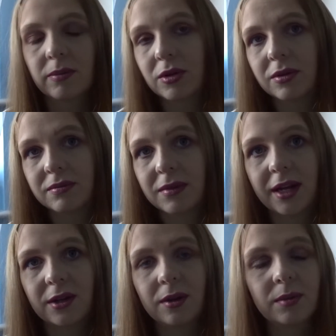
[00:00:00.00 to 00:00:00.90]
but I
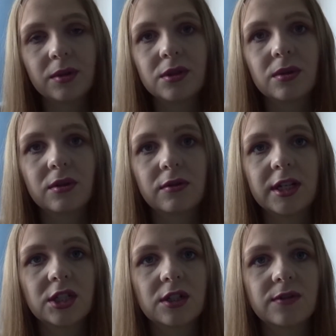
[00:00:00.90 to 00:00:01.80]
know that Boots do a good
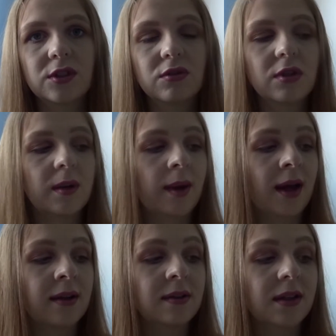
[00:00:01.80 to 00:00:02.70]
range of sun cream
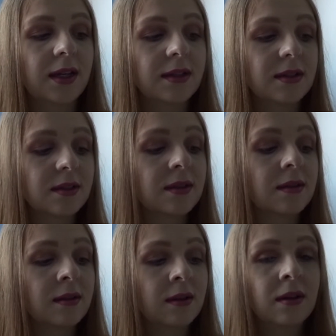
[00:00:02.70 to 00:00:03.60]
and it's
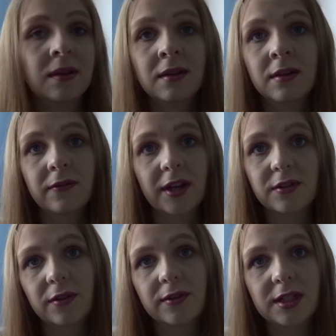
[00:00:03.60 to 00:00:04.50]

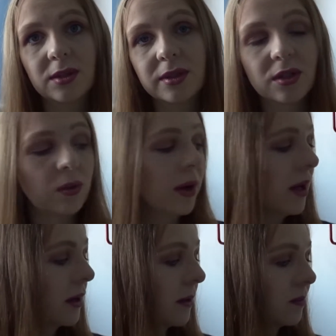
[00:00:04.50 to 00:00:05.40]
factor 50, so it's going to
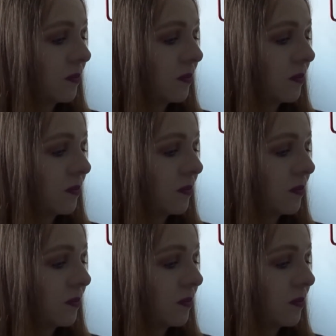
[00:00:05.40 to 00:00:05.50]
work.